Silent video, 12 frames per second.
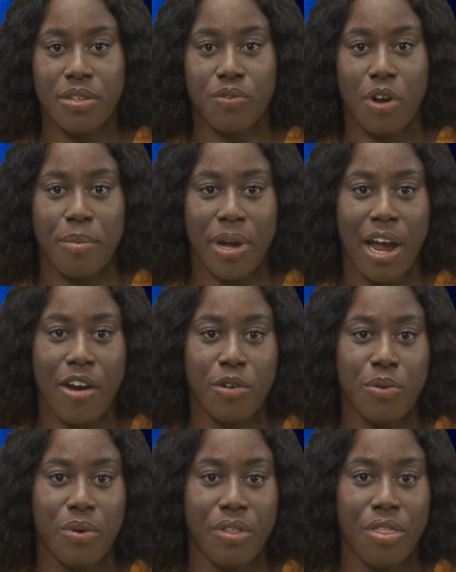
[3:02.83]
from
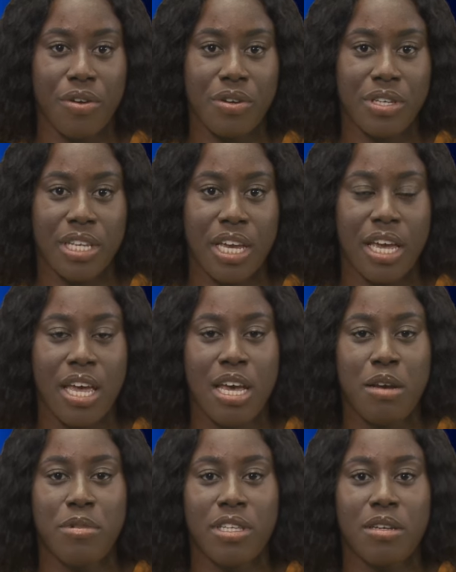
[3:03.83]
Karaku on Thursday,
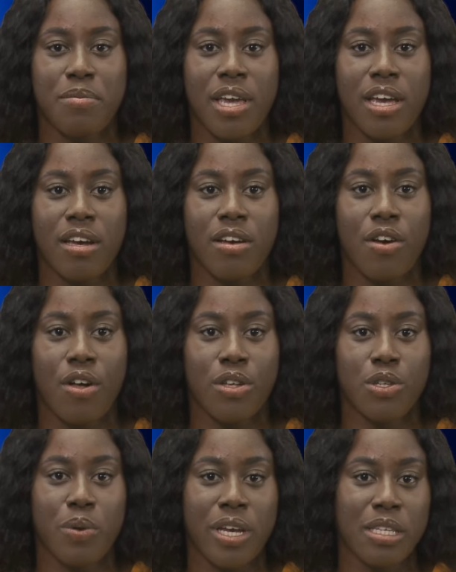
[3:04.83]
Mr. Baker
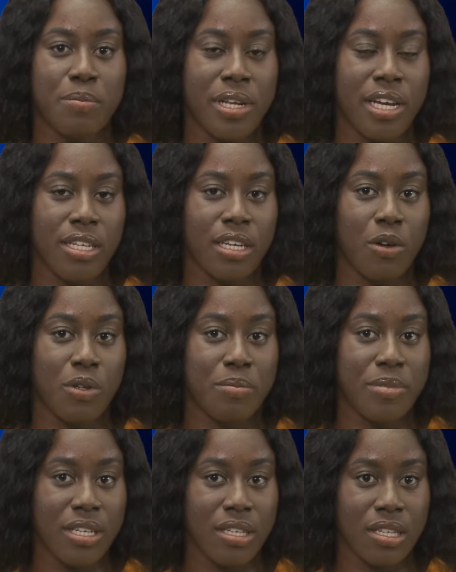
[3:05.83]
also explained how the
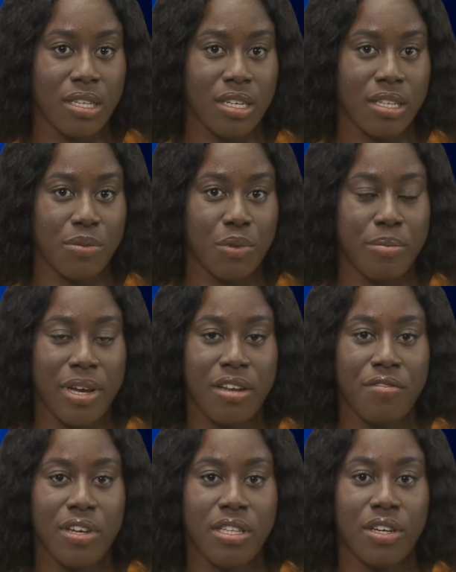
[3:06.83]
businesses will
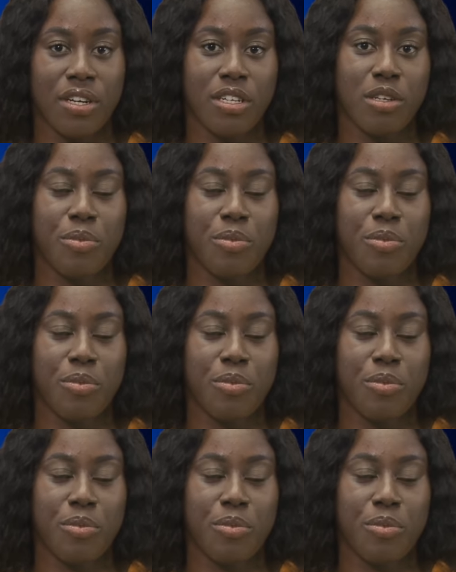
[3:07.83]
benefit under the